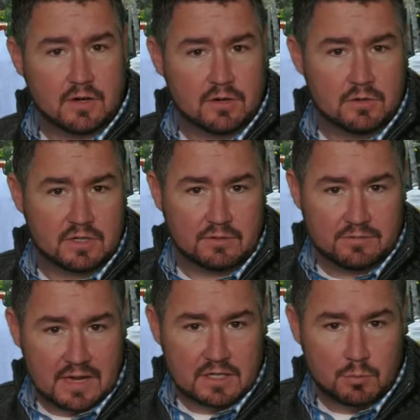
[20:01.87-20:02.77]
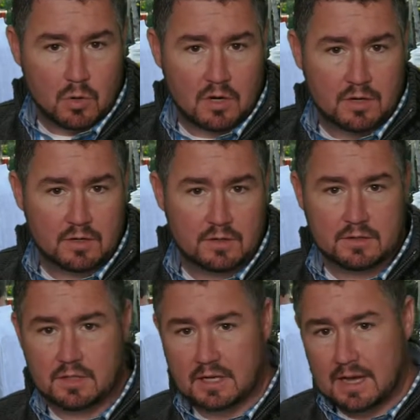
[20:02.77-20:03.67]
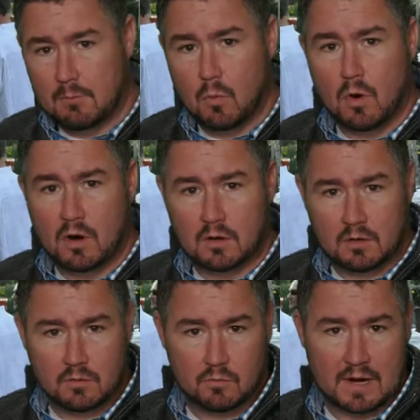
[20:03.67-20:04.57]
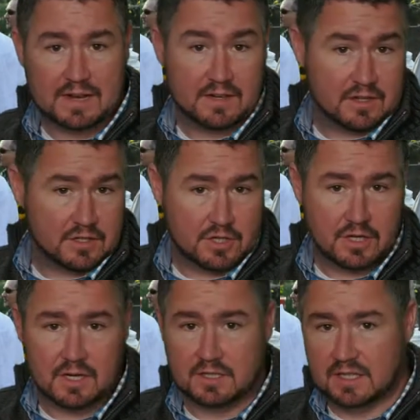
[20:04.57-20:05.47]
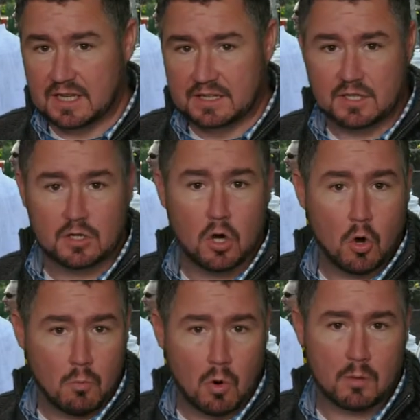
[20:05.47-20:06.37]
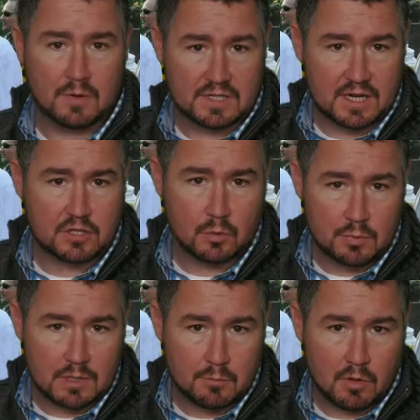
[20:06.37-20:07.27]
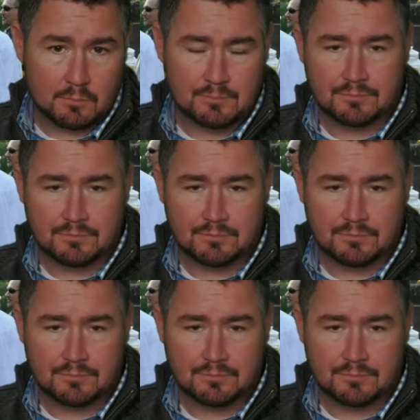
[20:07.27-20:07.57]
are using Facebook to get more recognition and to get to know more potential people,